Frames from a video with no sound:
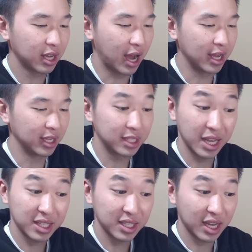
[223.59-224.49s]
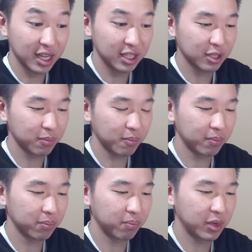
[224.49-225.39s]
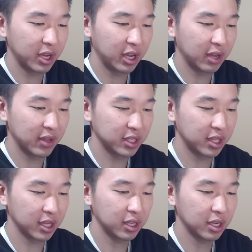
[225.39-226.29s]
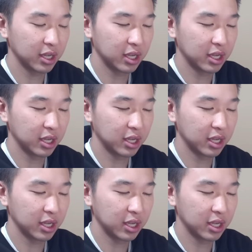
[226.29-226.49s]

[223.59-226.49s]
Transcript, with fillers: high-end sets, I guess, if that's a thing.